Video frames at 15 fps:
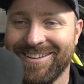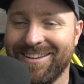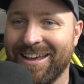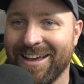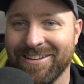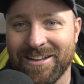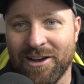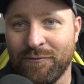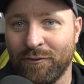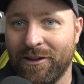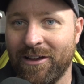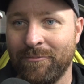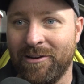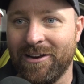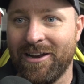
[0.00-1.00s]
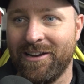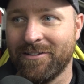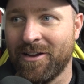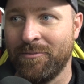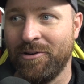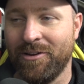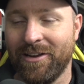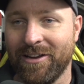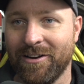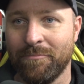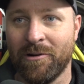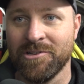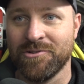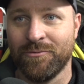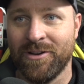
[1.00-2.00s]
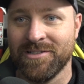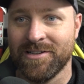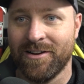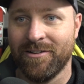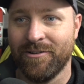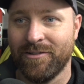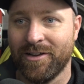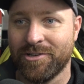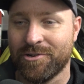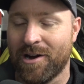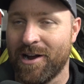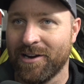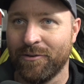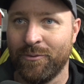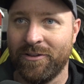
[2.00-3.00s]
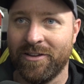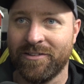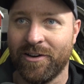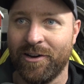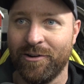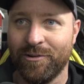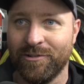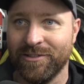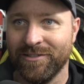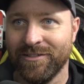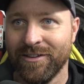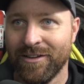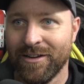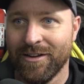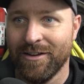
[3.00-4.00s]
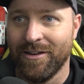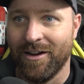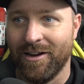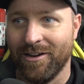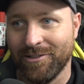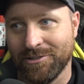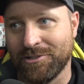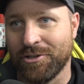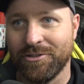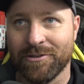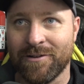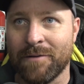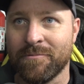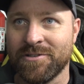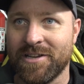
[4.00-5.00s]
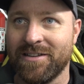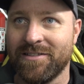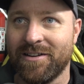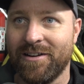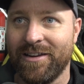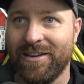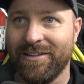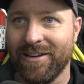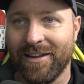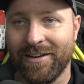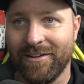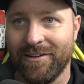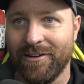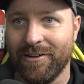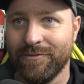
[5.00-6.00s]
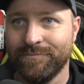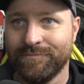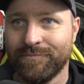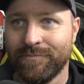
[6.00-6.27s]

Yeah, definitely. I mean, anytime you can get a bunch of wins at a track and win the title, and uh, it's good to represent tonight, and uh,